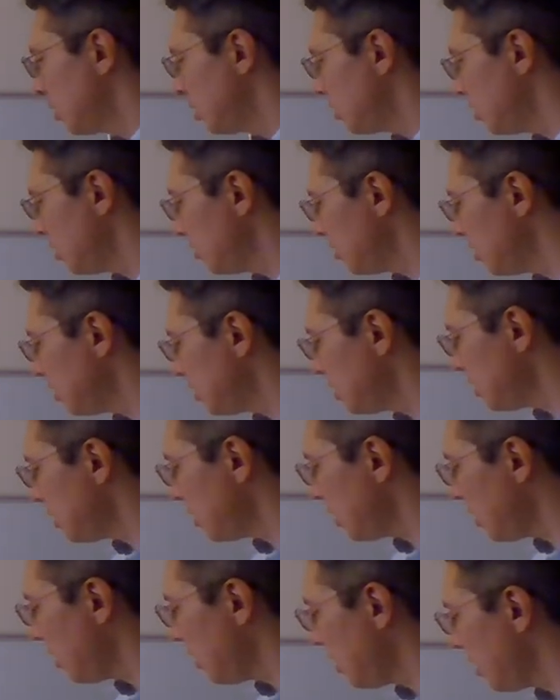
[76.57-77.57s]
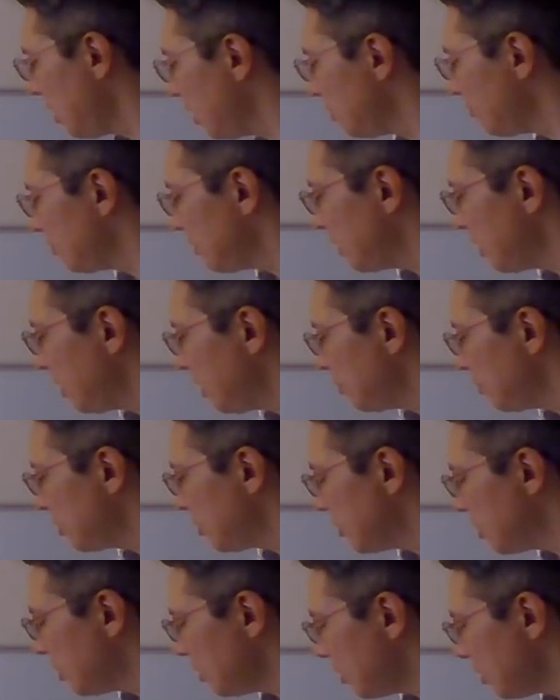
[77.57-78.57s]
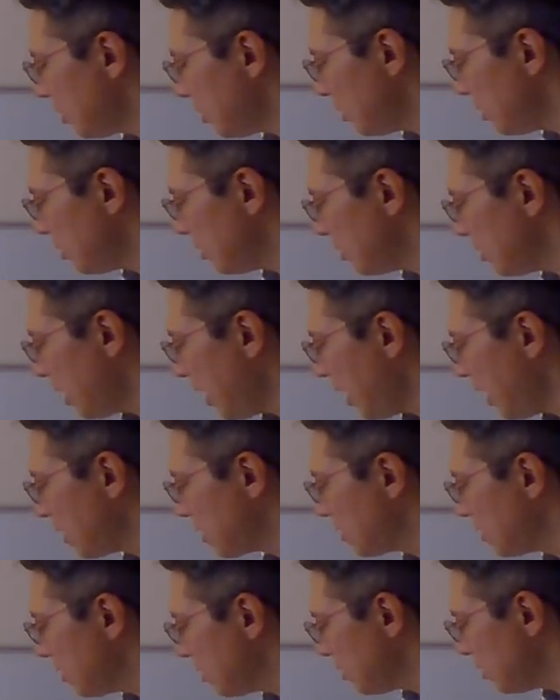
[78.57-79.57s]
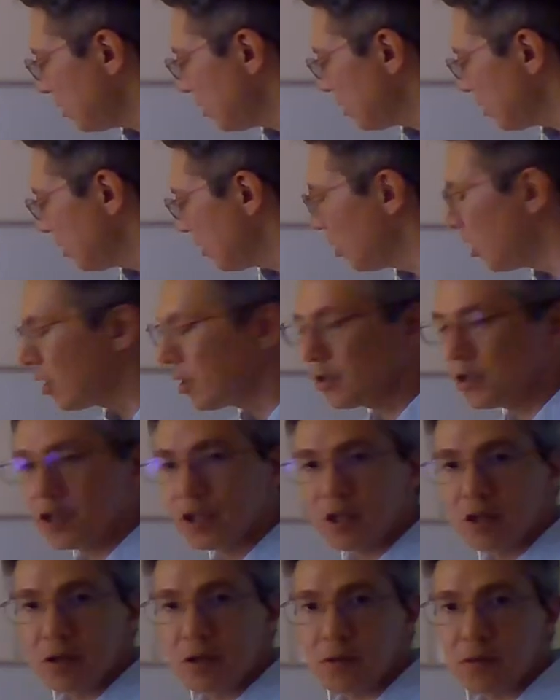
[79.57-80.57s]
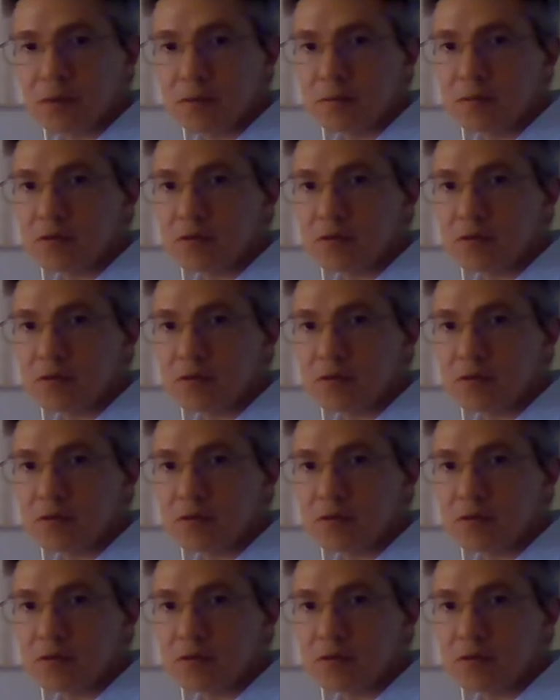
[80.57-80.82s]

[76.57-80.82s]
notice that I have labeled on the axis large Q,